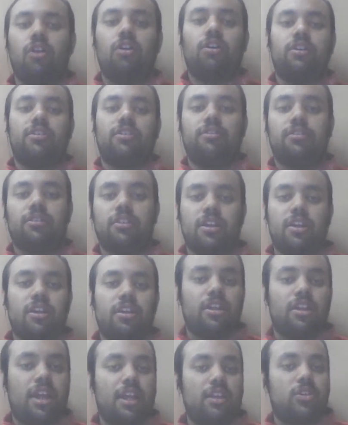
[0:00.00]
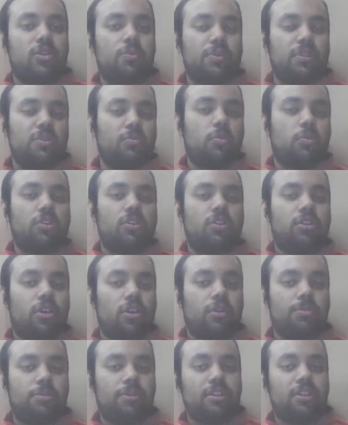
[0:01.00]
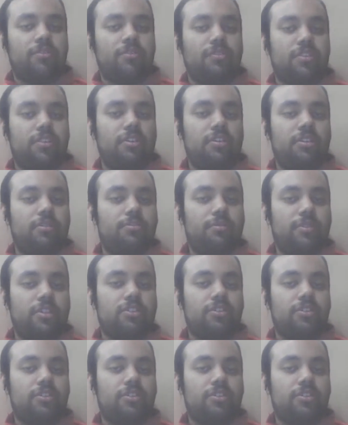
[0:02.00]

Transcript: or SOPs will not not be different?